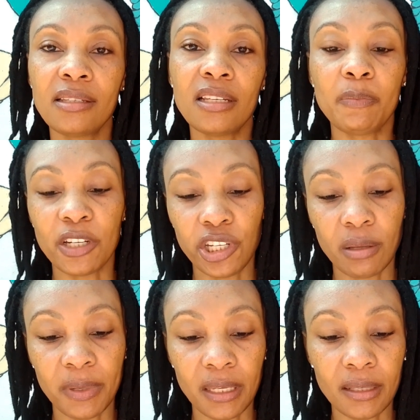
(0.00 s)
especially the
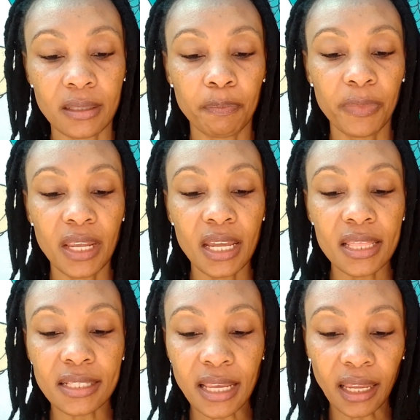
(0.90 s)
bees.
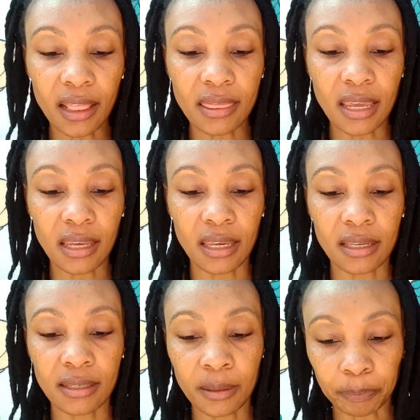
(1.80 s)
The second thing
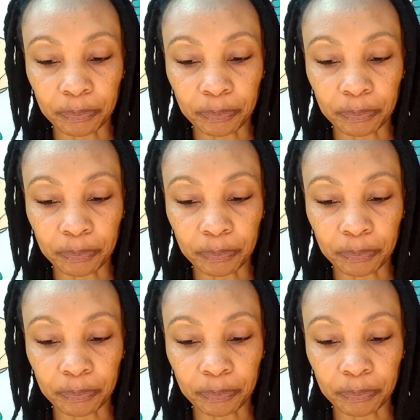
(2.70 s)
is